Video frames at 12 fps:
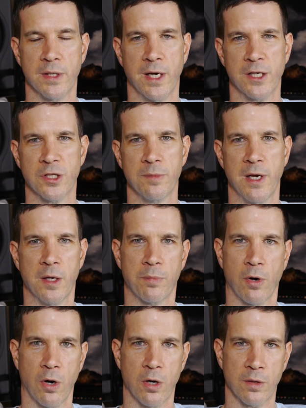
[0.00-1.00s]
I actually made it
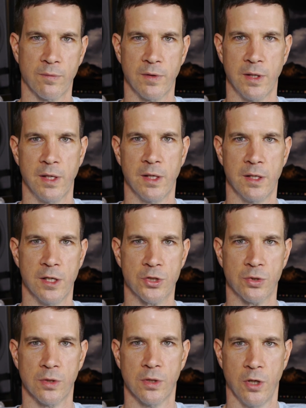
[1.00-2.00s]
part of the
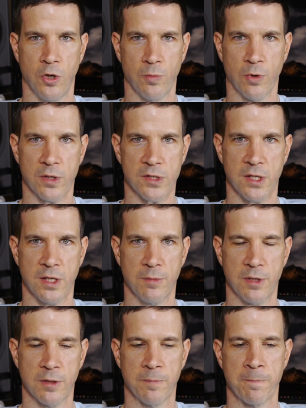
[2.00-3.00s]
initial homework assignment